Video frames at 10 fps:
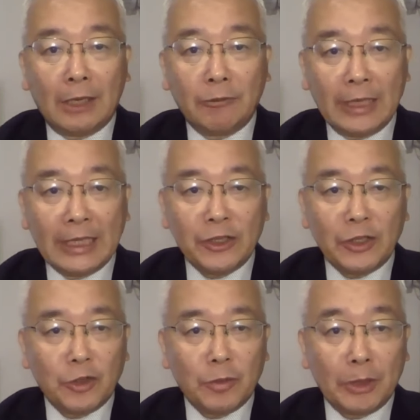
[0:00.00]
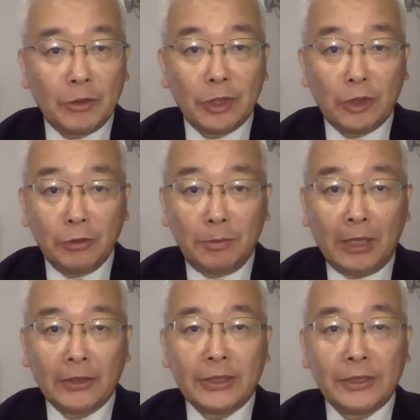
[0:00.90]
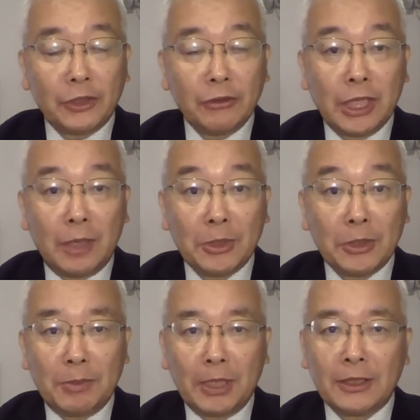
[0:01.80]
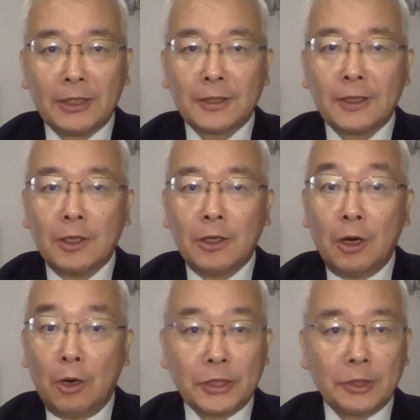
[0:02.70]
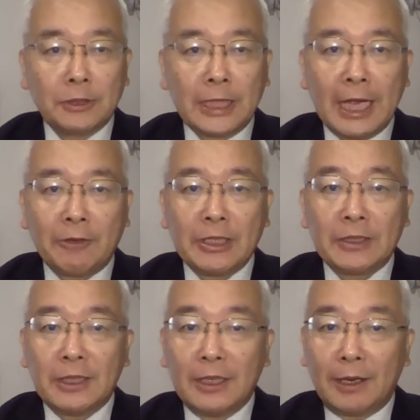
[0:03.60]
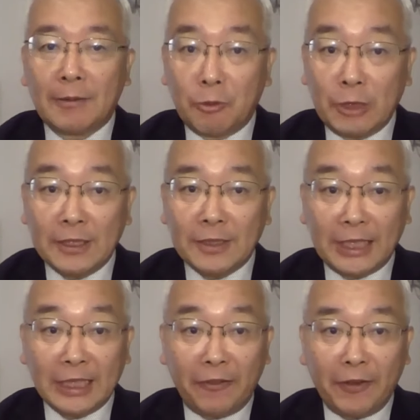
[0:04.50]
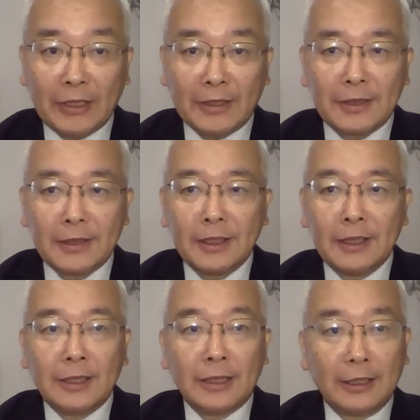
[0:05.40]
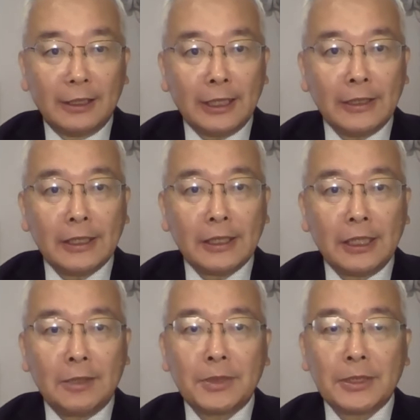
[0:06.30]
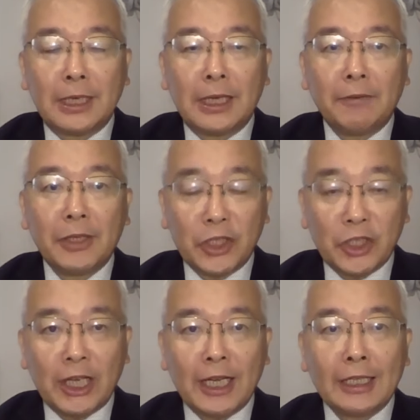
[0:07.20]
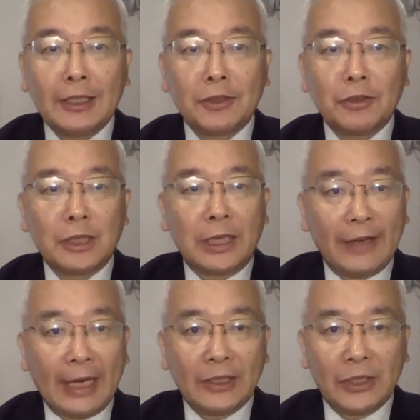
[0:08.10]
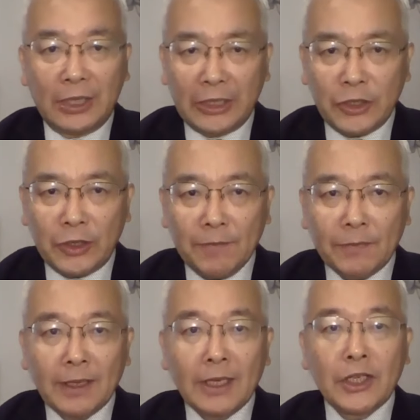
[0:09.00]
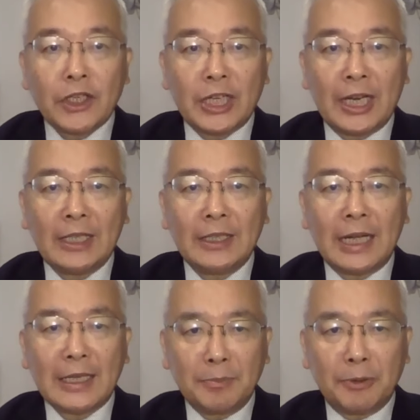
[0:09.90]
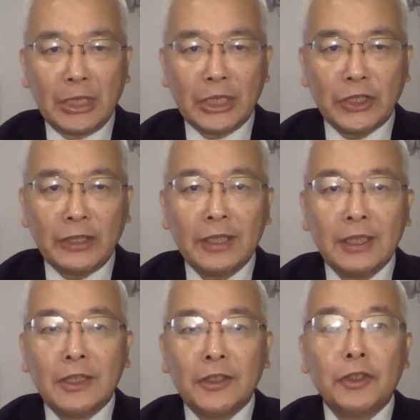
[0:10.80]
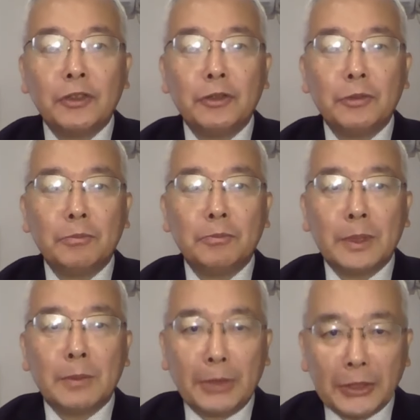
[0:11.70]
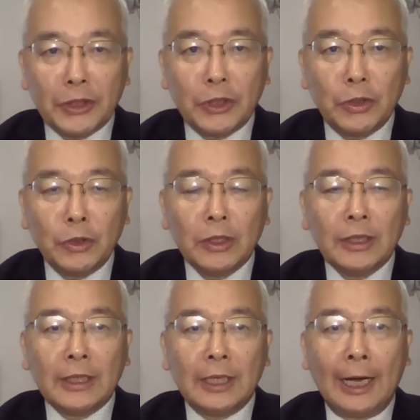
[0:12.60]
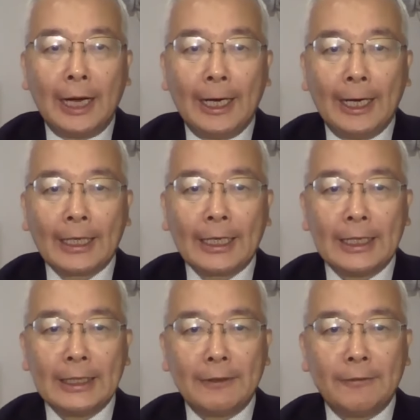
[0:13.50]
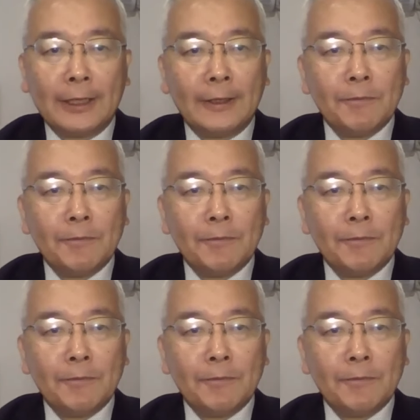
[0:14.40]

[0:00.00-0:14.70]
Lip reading: relationship between the two parties, the two communist parties, also carries a great significance, not only in terms of the shared sort of ideology, shared aspiration to pursue a kind of